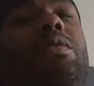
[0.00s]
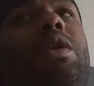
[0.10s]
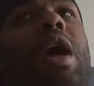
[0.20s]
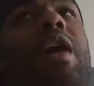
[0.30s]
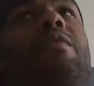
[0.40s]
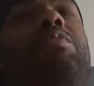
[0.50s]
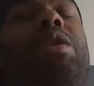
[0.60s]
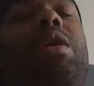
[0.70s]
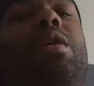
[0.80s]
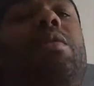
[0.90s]
kind of
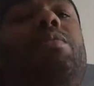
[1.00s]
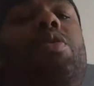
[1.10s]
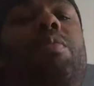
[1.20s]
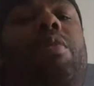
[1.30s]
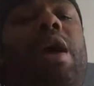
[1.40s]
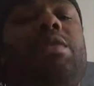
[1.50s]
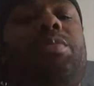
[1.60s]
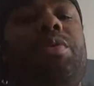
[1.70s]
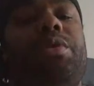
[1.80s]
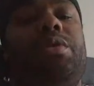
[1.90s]
become more
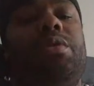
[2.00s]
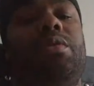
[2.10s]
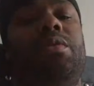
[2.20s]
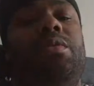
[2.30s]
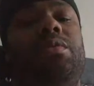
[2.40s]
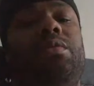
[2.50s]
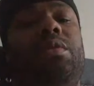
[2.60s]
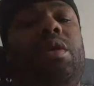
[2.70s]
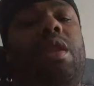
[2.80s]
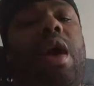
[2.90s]
prosperous
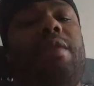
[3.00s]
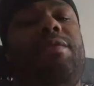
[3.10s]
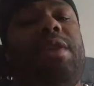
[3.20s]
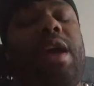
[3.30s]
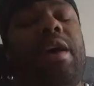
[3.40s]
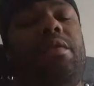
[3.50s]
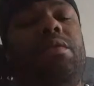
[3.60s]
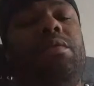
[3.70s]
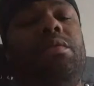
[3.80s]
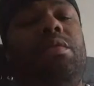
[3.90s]
in life now.
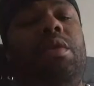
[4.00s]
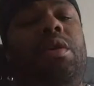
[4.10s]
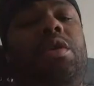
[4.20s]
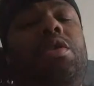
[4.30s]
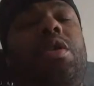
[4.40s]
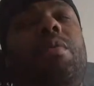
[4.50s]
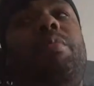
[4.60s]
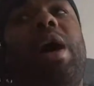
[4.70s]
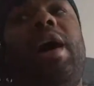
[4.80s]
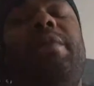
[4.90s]
You can
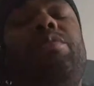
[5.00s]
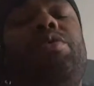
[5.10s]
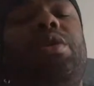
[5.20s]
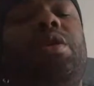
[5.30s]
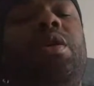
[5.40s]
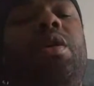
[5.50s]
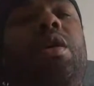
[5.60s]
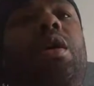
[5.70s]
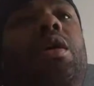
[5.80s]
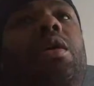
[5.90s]
buy more
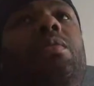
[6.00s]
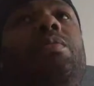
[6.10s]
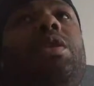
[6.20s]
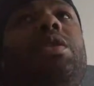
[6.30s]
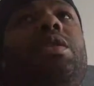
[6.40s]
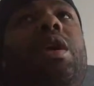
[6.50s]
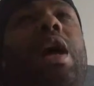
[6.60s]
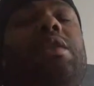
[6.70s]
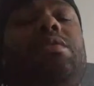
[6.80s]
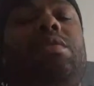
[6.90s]

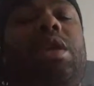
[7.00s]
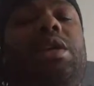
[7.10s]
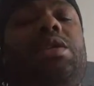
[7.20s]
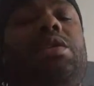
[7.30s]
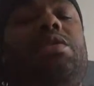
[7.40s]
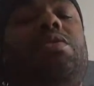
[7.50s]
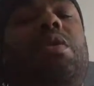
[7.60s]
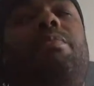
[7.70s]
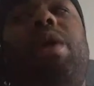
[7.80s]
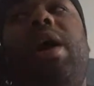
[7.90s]
consultations. You
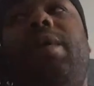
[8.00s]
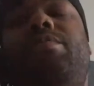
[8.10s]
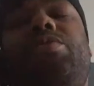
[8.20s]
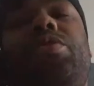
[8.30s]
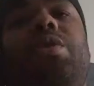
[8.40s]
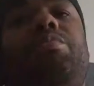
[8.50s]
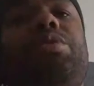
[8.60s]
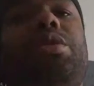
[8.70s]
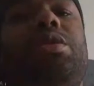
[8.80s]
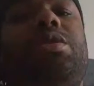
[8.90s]
can buy more
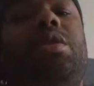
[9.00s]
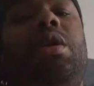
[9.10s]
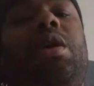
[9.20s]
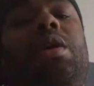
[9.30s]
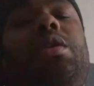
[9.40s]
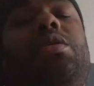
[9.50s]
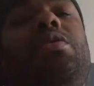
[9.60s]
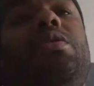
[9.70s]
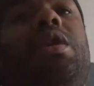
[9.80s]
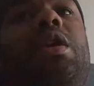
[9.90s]
books.
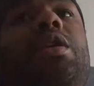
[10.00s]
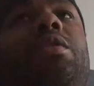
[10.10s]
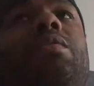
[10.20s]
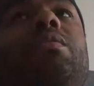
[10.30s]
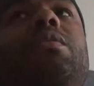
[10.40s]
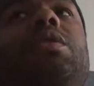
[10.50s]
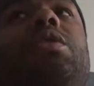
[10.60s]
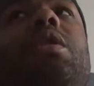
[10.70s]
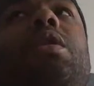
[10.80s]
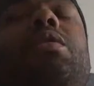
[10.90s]
You can, you
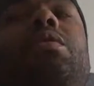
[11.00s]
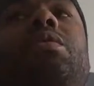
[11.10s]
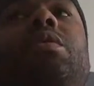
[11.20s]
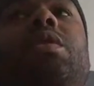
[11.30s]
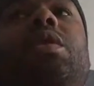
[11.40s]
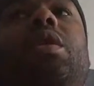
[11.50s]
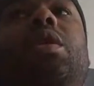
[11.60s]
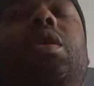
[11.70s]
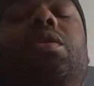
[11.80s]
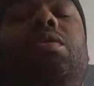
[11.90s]
know,
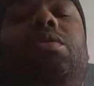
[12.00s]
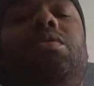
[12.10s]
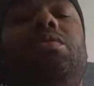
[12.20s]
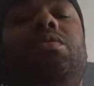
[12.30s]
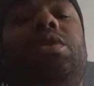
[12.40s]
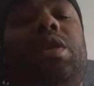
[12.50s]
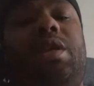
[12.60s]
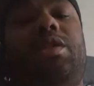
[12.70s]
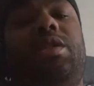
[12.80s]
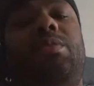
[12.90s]
go to
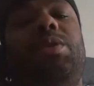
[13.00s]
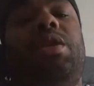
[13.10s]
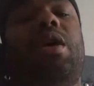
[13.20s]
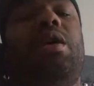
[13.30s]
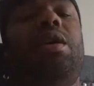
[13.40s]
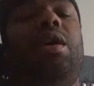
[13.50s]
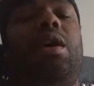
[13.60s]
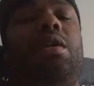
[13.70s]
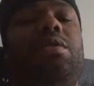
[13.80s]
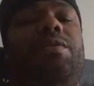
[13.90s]
that seminar that
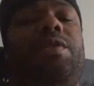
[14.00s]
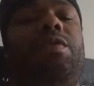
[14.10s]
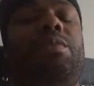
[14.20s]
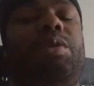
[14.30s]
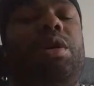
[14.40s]
costs $50.